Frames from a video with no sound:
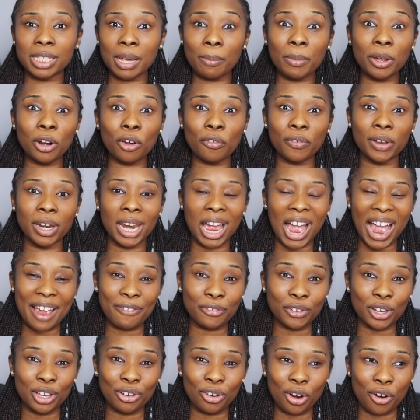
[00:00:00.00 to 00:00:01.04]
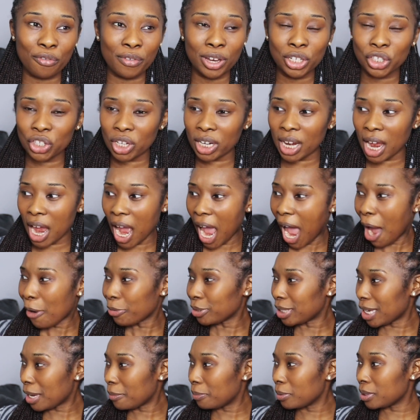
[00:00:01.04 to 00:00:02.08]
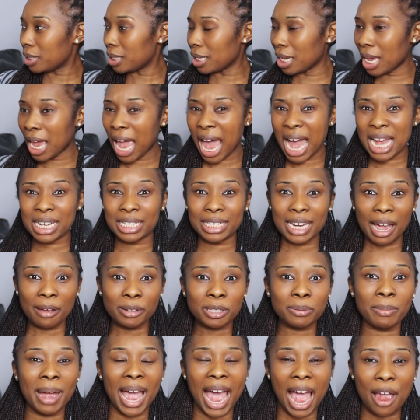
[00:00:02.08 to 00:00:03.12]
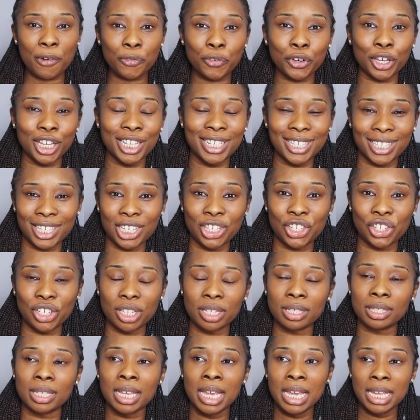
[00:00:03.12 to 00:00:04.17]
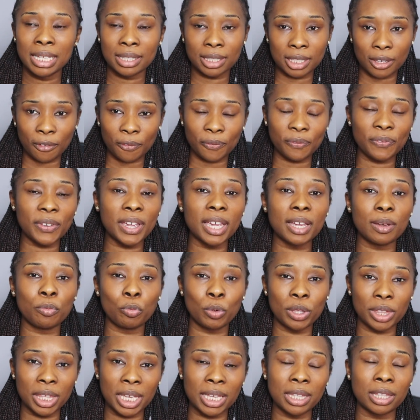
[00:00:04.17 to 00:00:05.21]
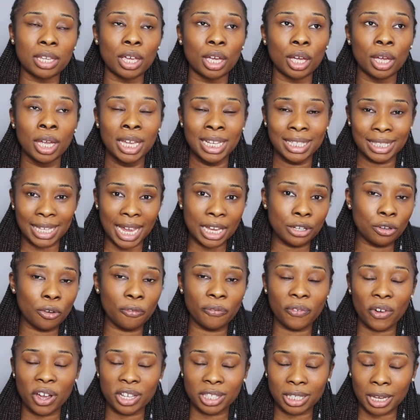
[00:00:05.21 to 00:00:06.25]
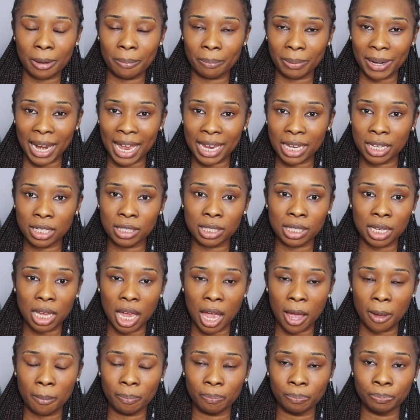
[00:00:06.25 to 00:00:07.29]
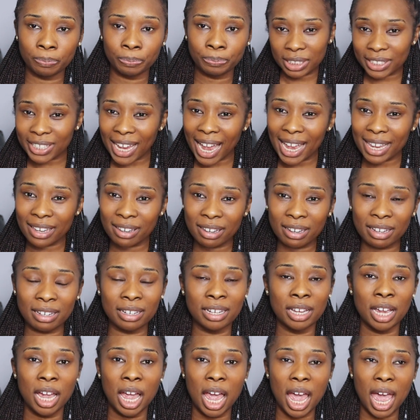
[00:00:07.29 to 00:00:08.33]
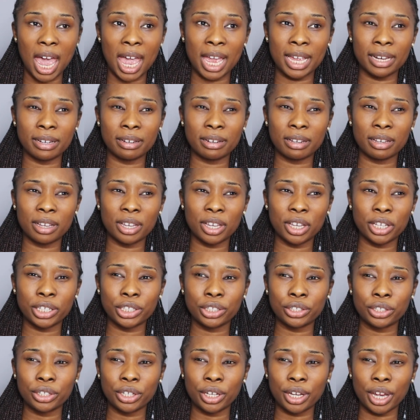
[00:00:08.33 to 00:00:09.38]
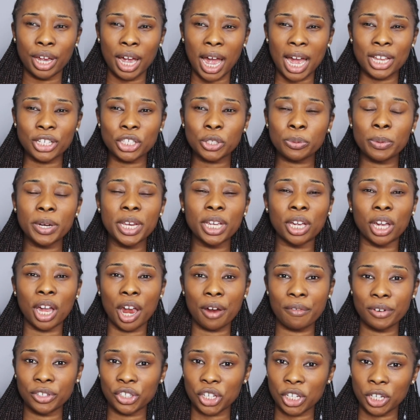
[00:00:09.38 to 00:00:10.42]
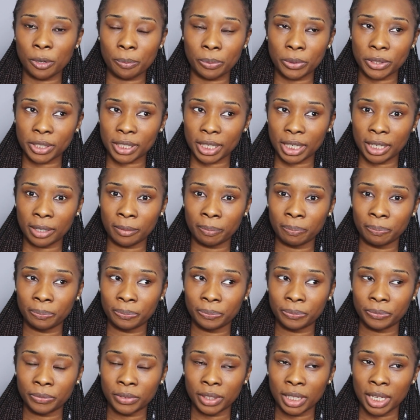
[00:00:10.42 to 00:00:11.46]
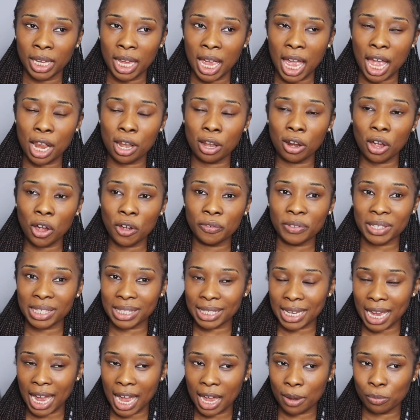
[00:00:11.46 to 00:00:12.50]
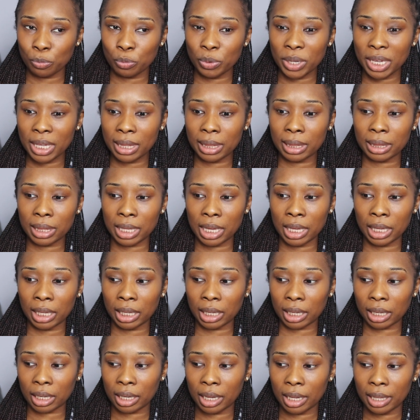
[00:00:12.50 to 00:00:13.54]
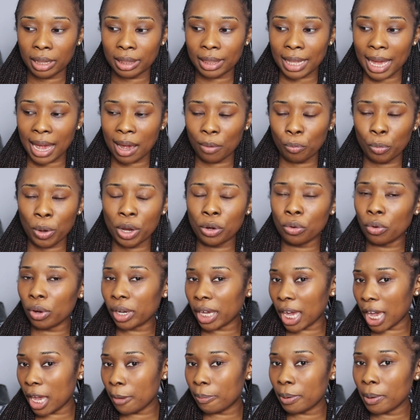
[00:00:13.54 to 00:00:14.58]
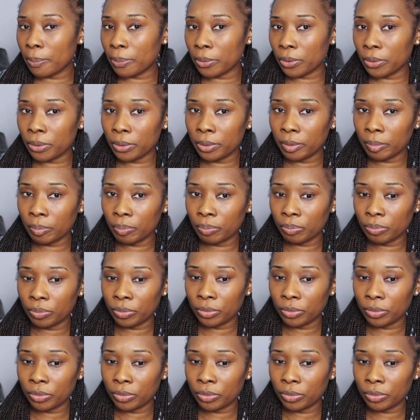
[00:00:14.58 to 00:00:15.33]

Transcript: someone of an African origin, I was able to adapt my African dishes to fit within the Daniel Fast compliant um, diet. And I just want to encourage anybody. A lot of the time we think that we're not capable,